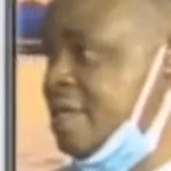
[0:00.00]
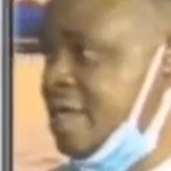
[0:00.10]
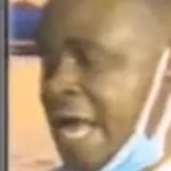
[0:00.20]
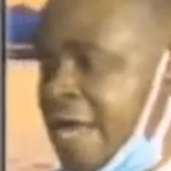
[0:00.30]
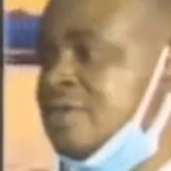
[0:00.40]

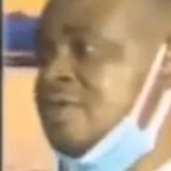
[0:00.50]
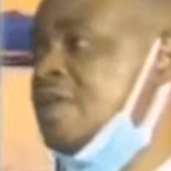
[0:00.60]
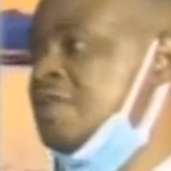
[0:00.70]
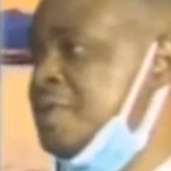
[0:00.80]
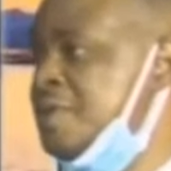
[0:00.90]

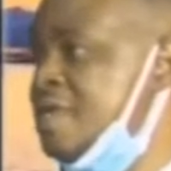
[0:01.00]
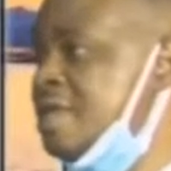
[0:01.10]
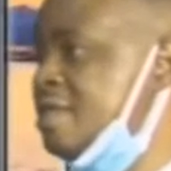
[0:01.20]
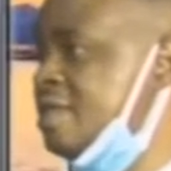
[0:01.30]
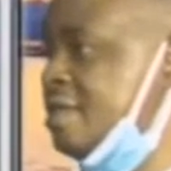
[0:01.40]
IUTH Benin
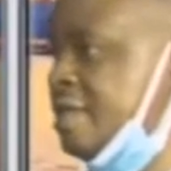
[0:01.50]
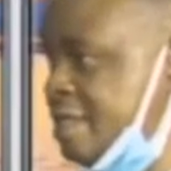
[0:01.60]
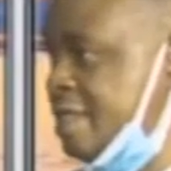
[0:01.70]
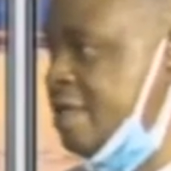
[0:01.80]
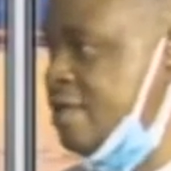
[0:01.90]

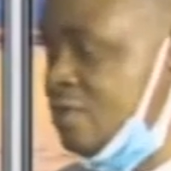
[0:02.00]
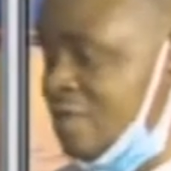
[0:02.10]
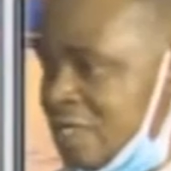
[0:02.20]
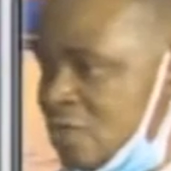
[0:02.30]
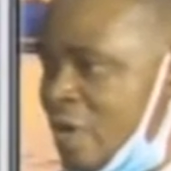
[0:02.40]
Center. So that's